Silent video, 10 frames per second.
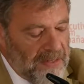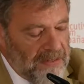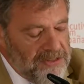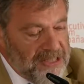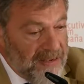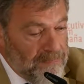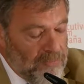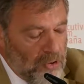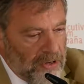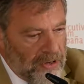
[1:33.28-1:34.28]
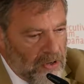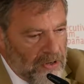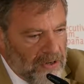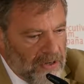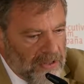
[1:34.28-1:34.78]
slump or
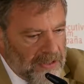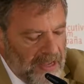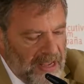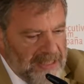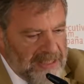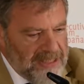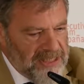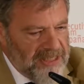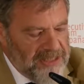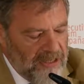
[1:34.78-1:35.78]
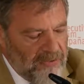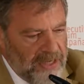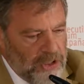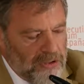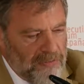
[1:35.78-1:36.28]

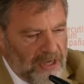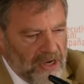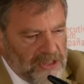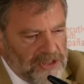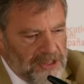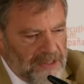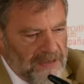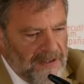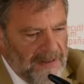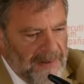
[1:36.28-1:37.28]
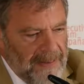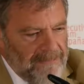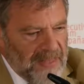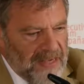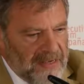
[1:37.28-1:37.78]
disacceleration. Because
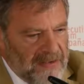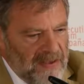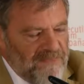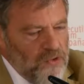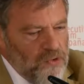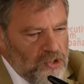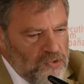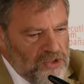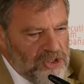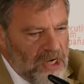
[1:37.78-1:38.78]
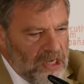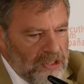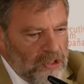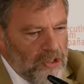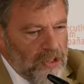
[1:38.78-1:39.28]
if you use all
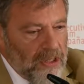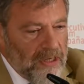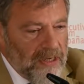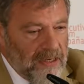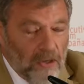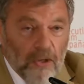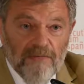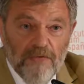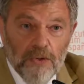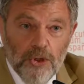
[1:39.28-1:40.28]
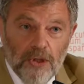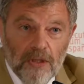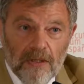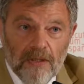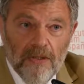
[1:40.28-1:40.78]
your, or if you
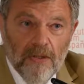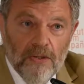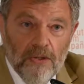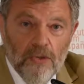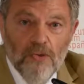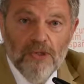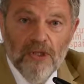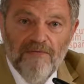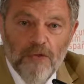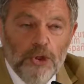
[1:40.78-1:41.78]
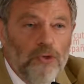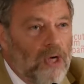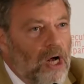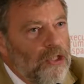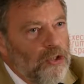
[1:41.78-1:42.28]
shoot
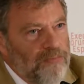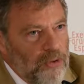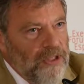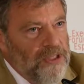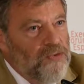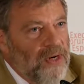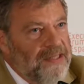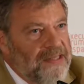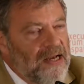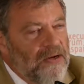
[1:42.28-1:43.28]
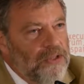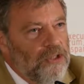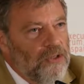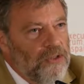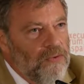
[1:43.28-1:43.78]
all your bullets right now, you
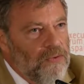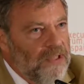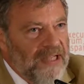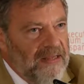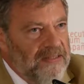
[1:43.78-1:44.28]
know, you will